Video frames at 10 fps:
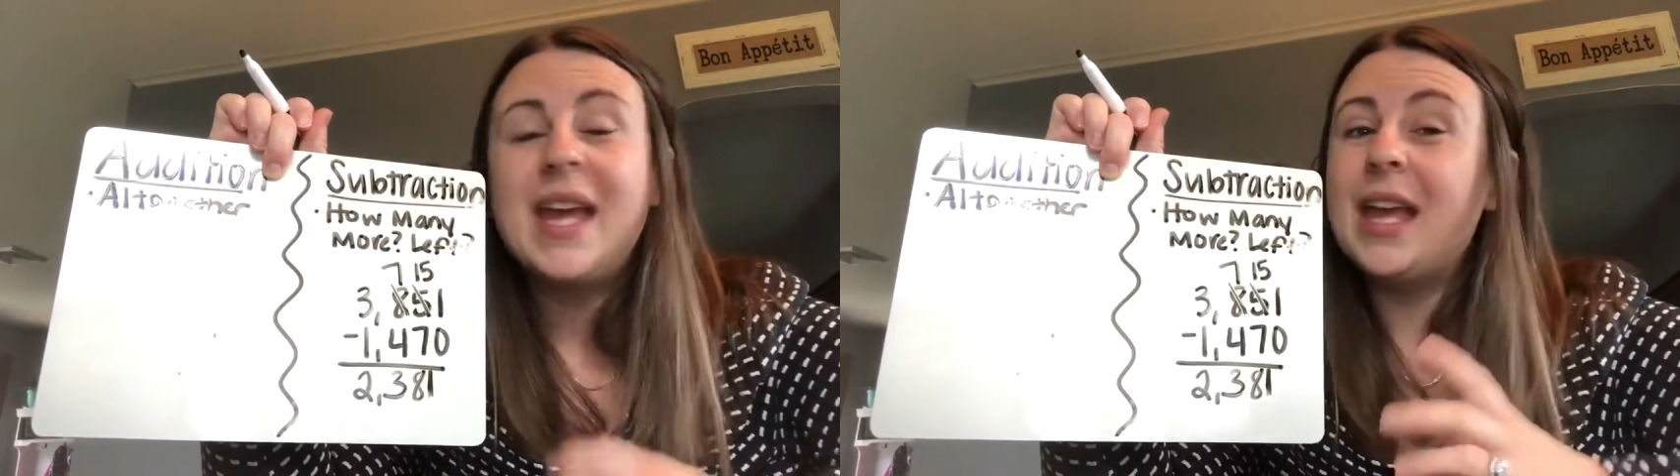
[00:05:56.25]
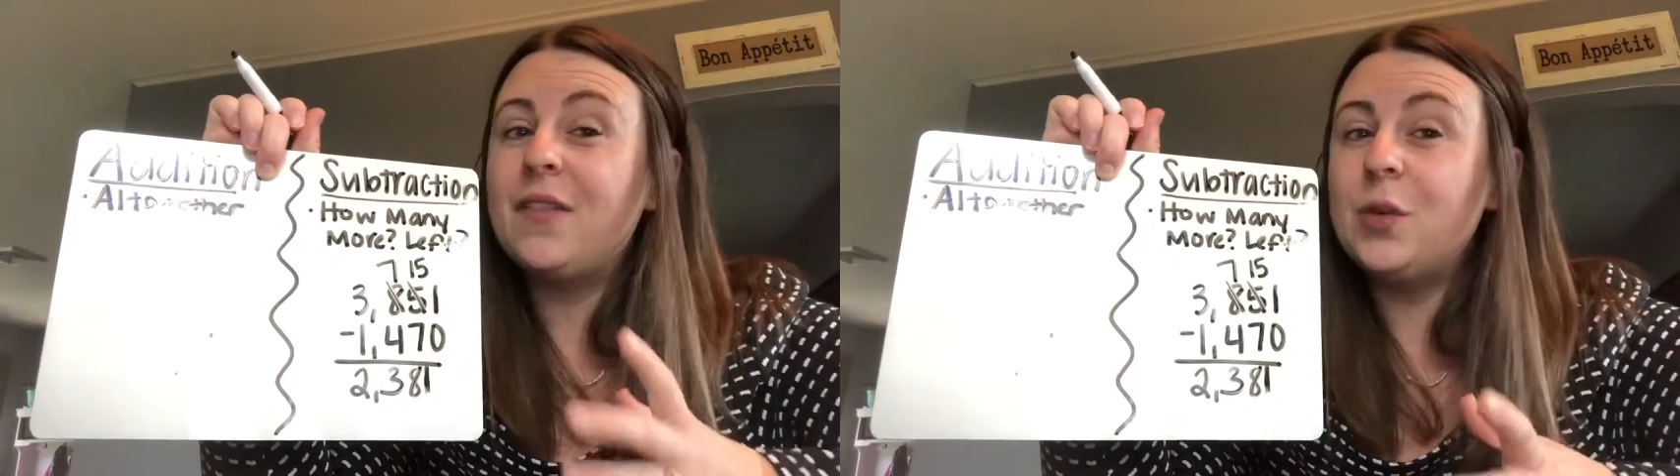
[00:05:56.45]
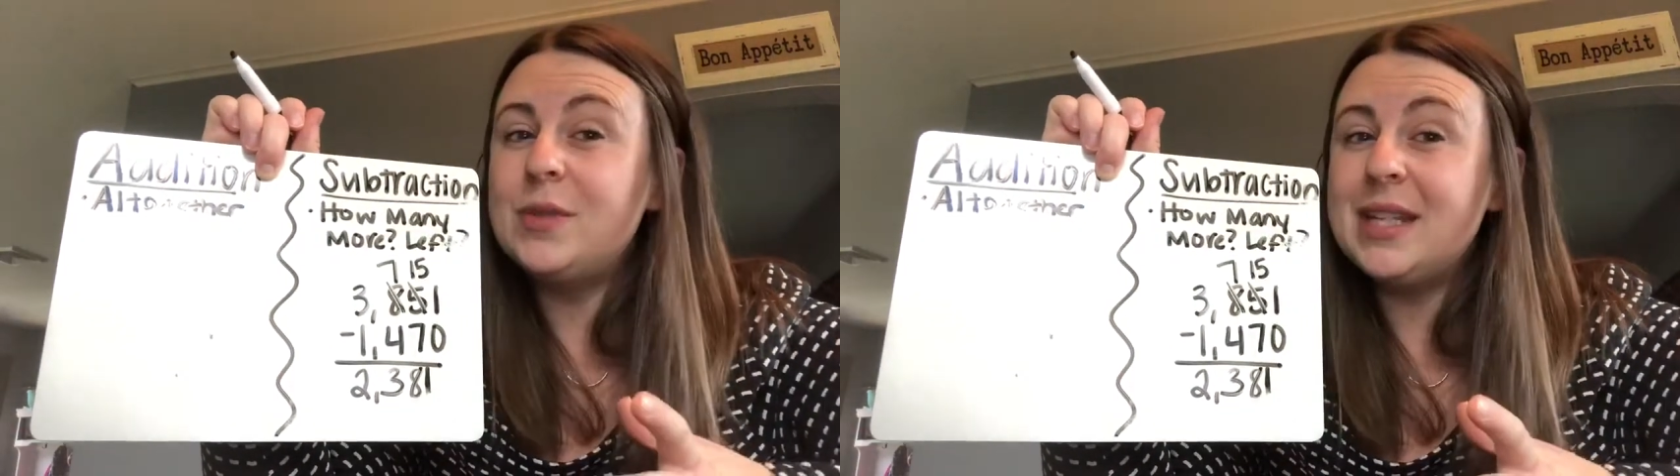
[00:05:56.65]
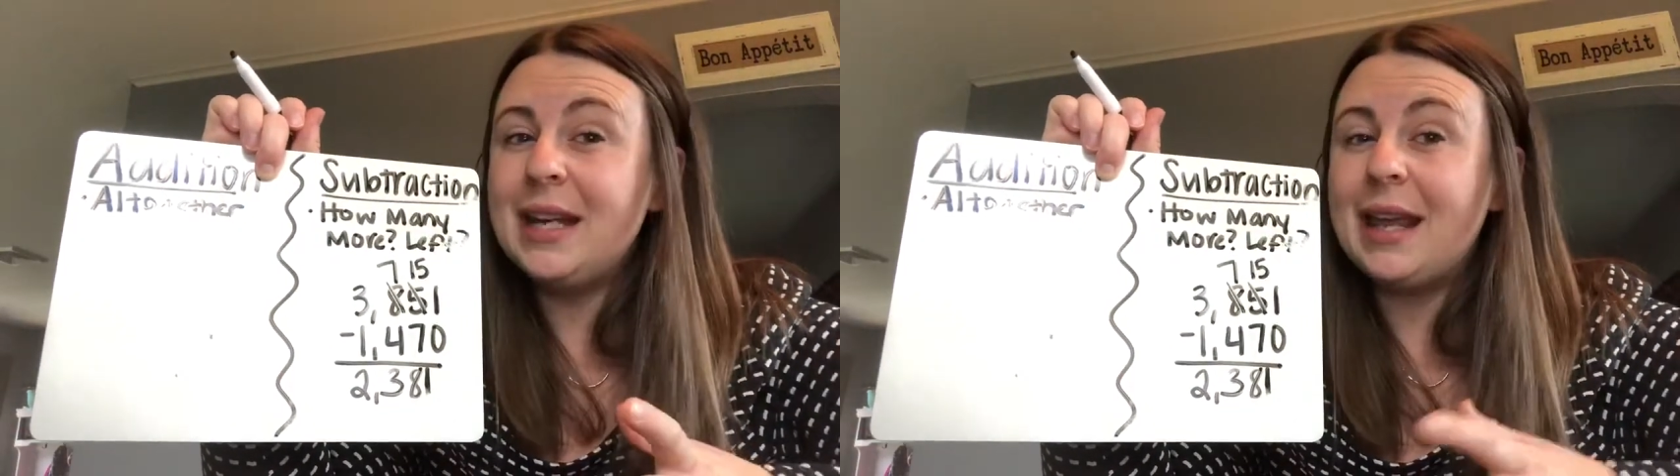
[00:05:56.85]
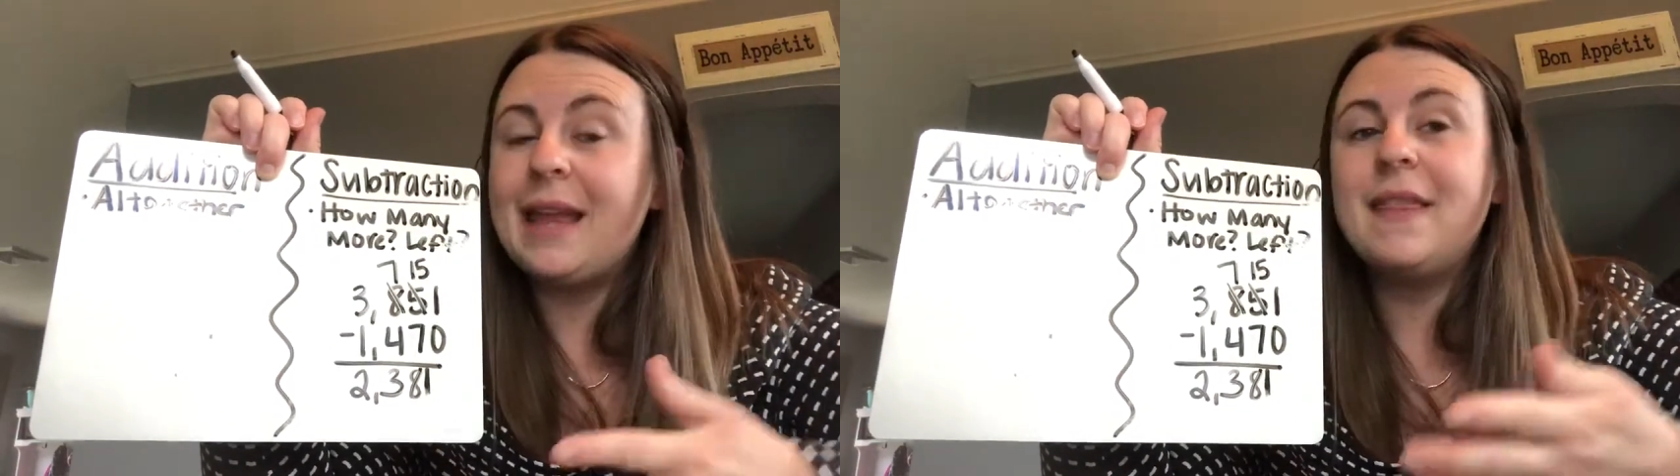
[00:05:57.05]
If you
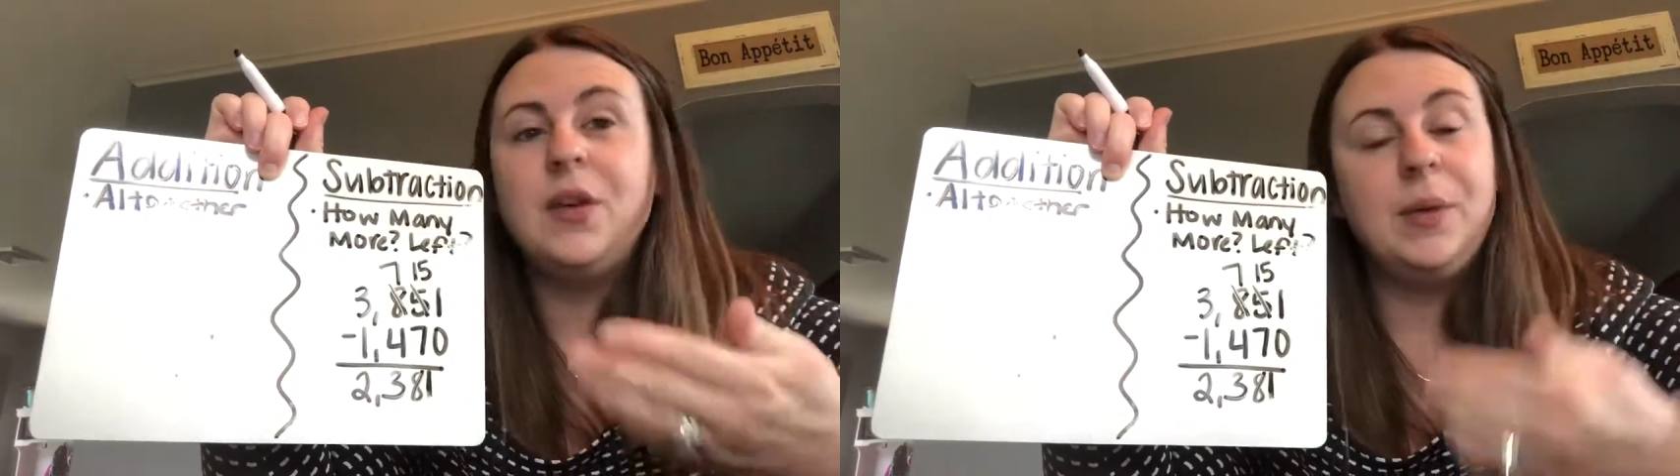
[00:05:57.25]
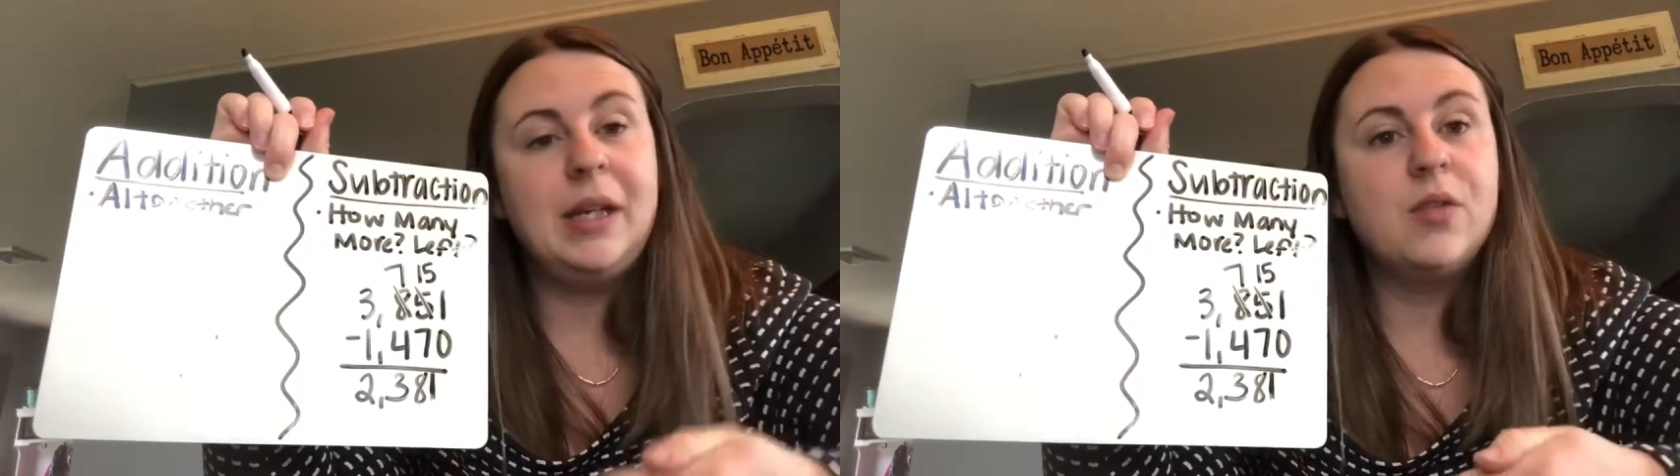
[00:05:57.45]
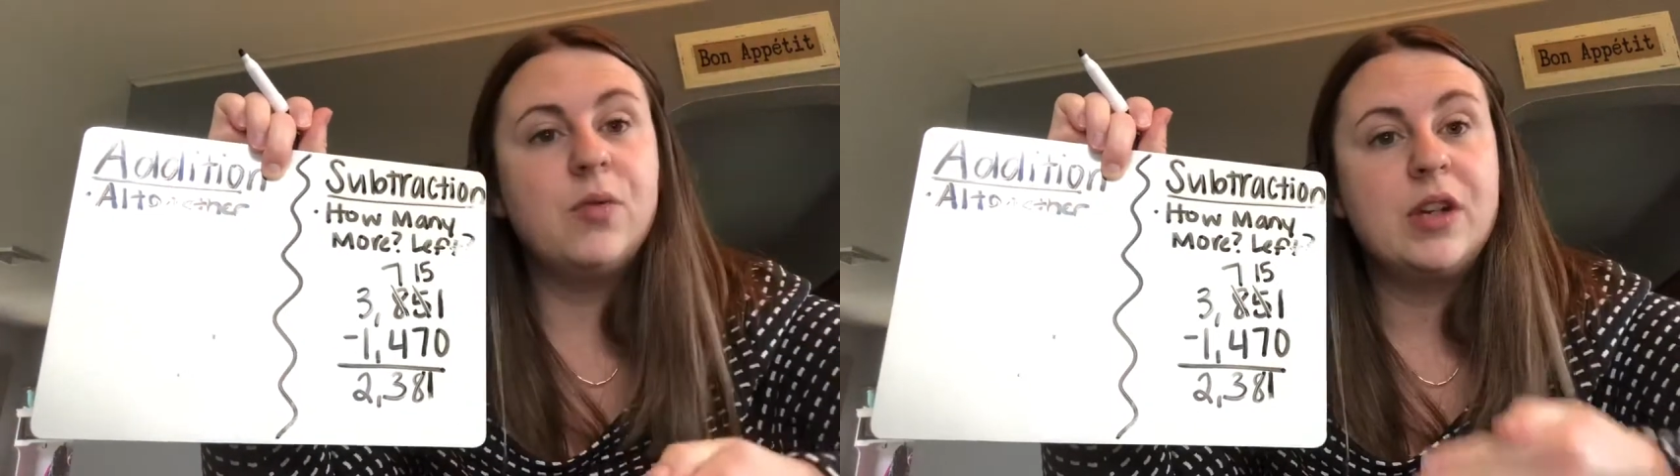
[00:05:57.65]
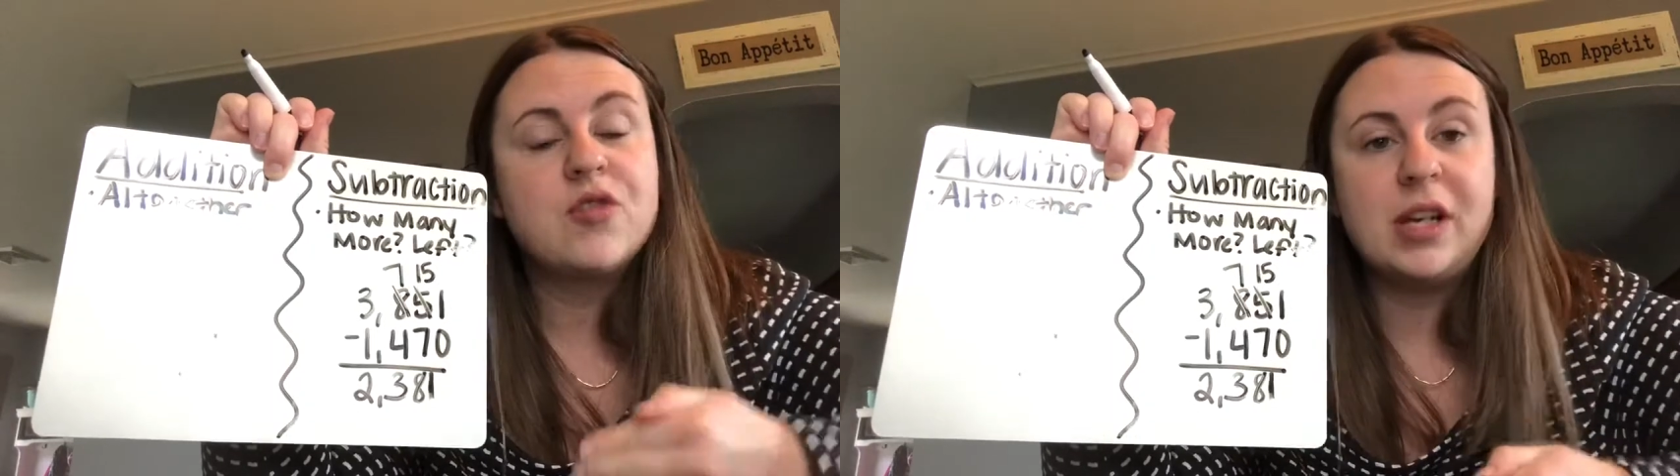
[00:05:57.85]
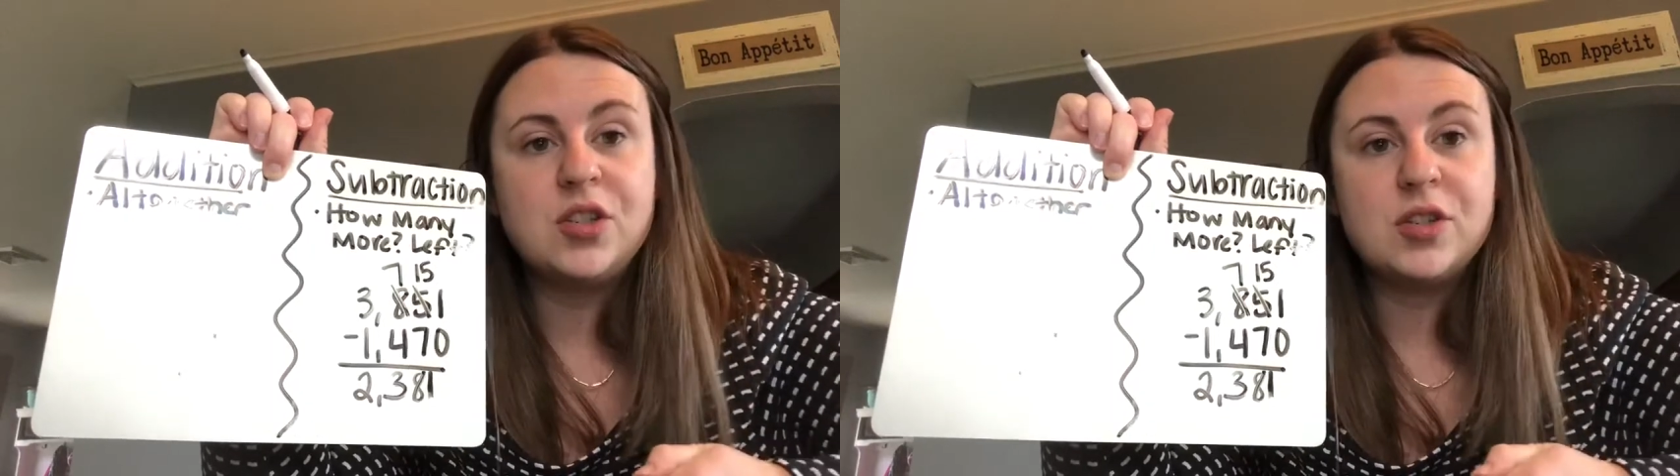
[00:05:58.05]
didn't, then you need to retrace